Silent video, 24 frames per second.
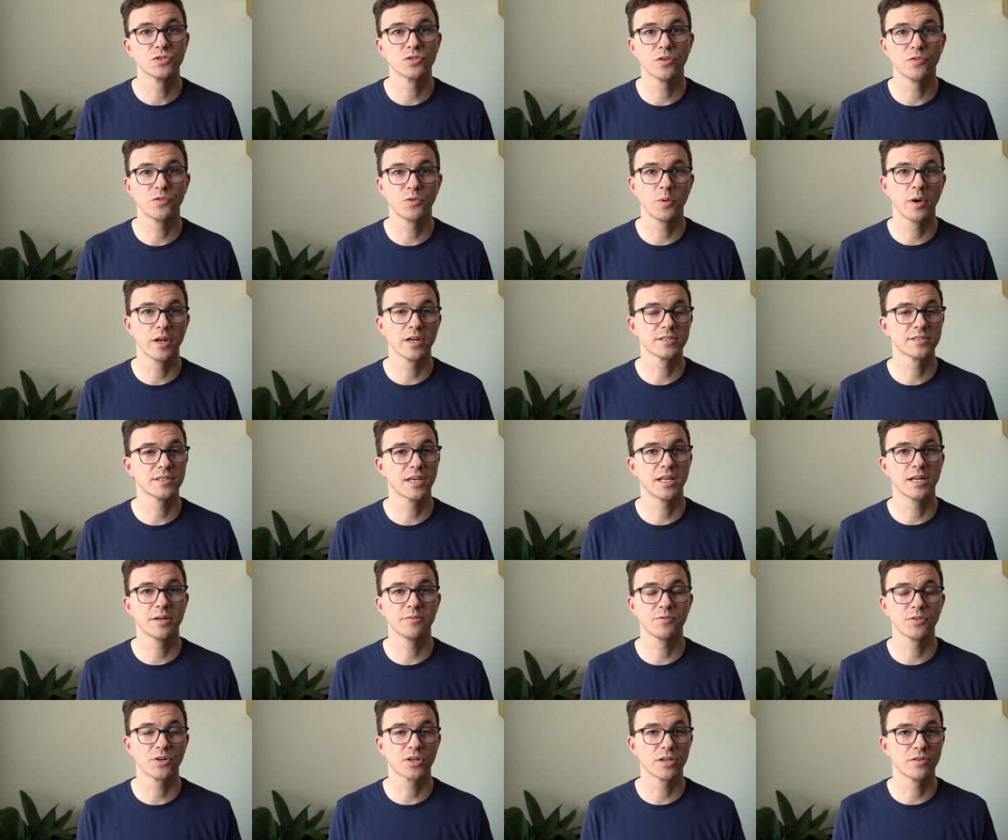So if you want to sign
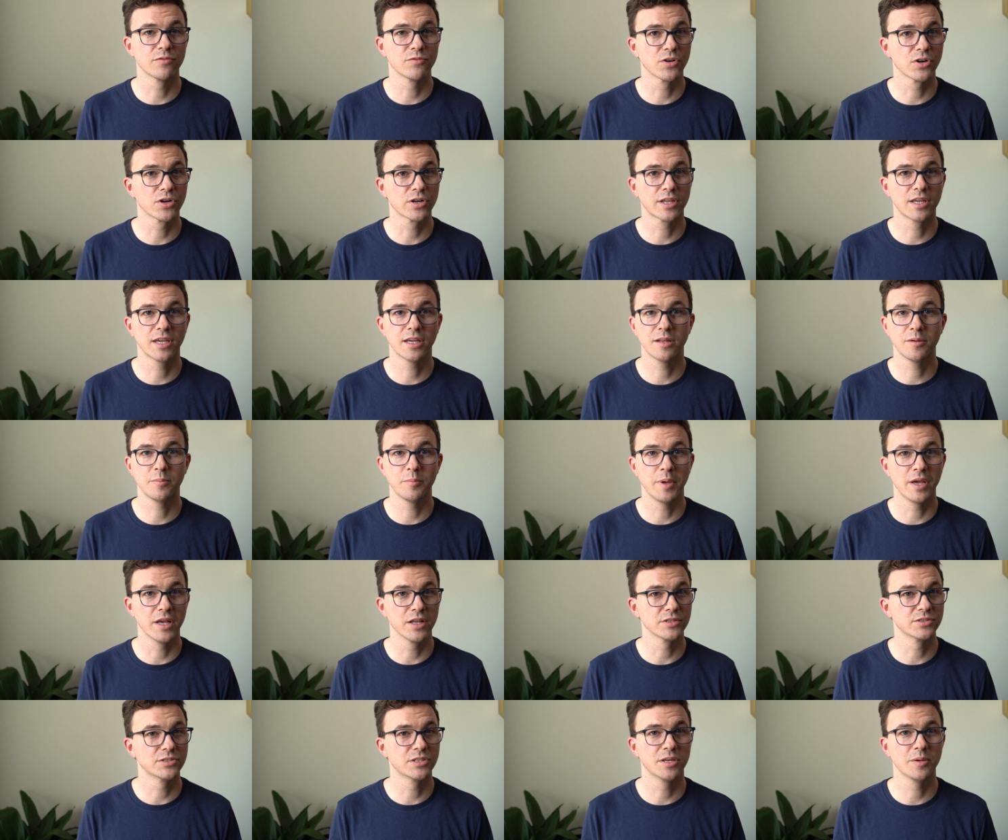up for ConvertKit,
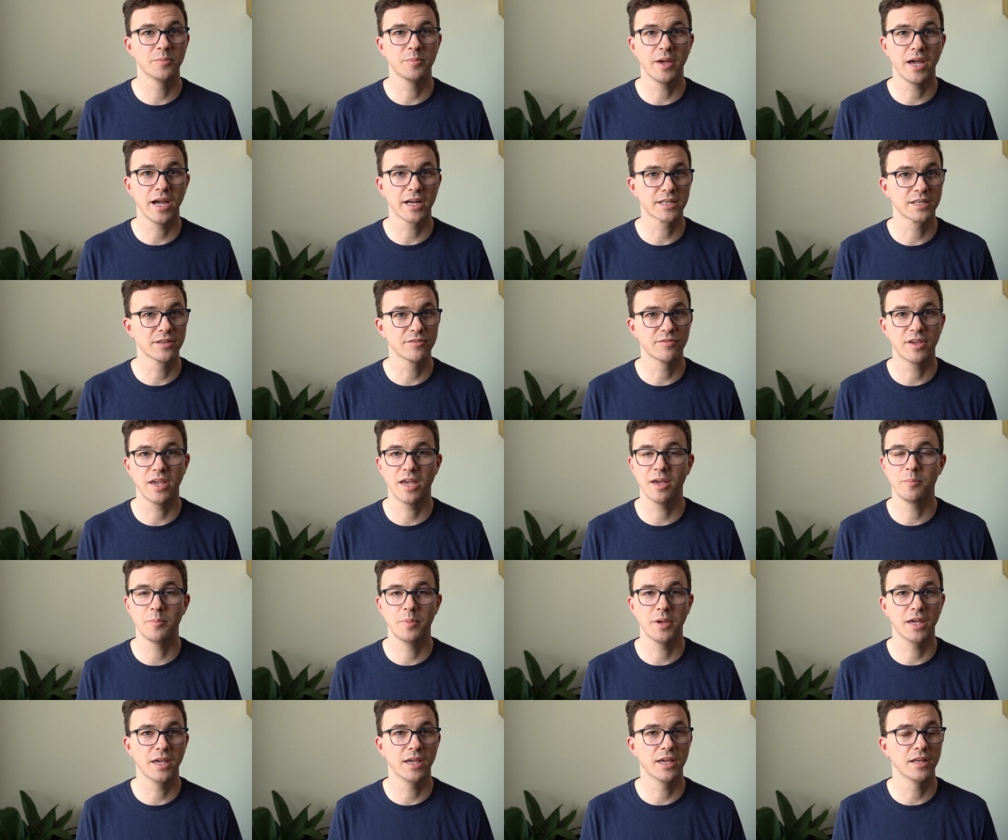MailChimp,
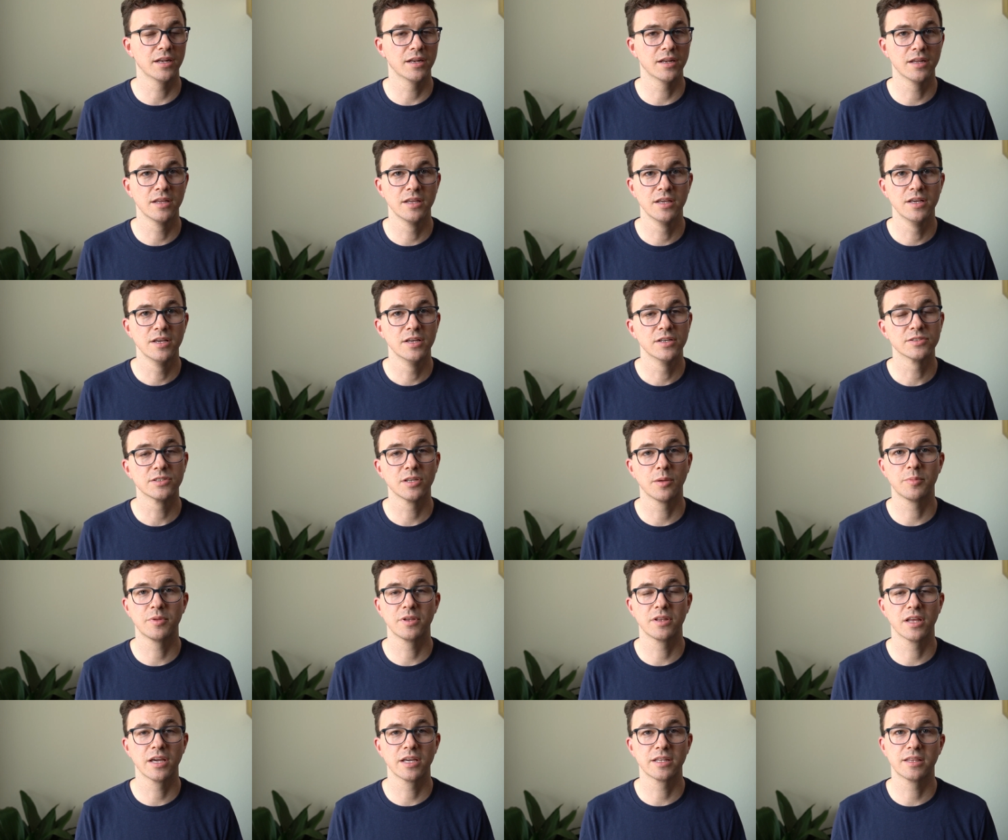ActiveCampaign,
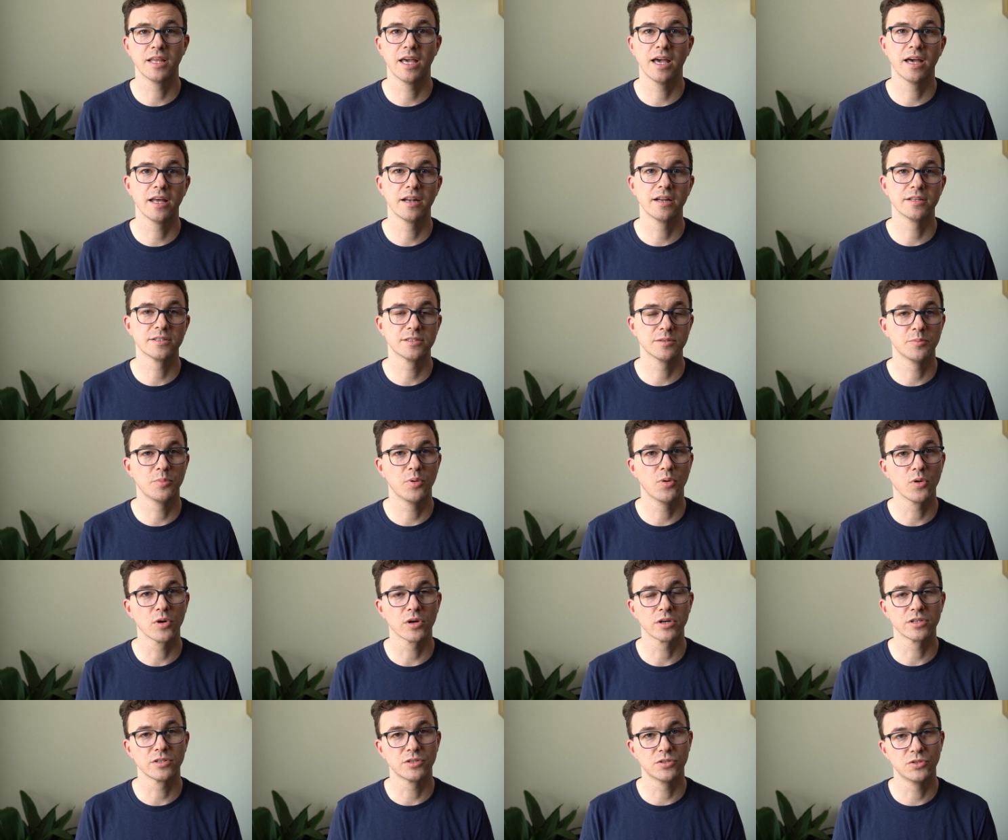something like that, it's
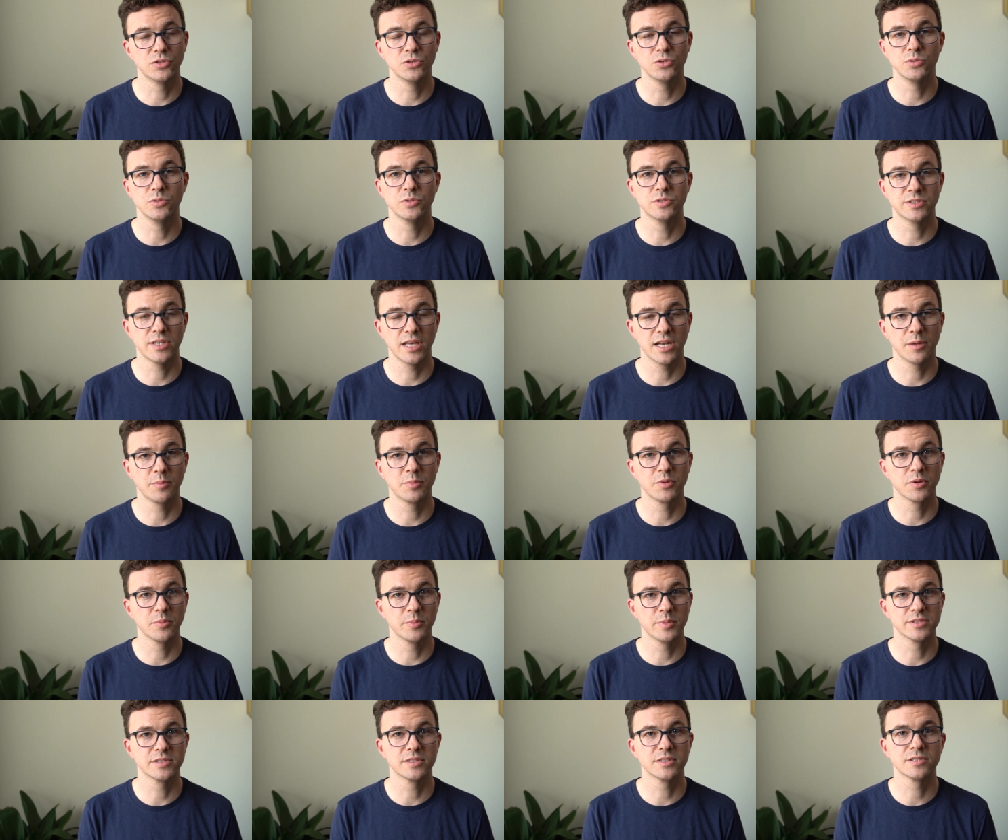important to set up
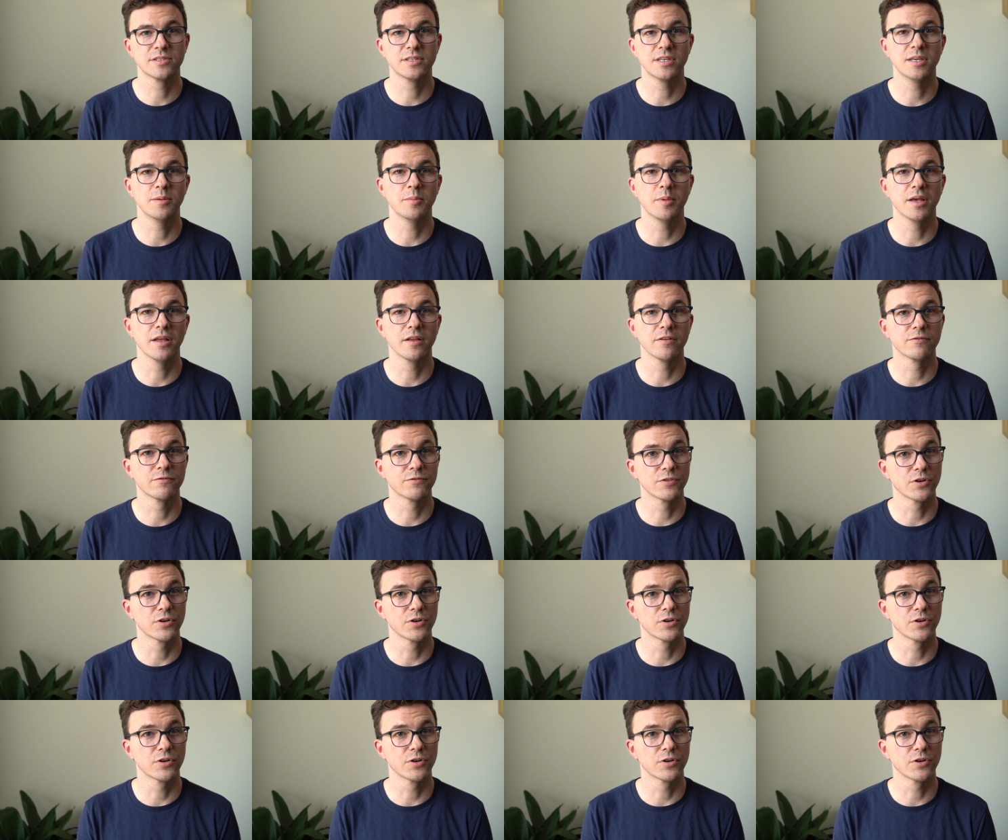your business email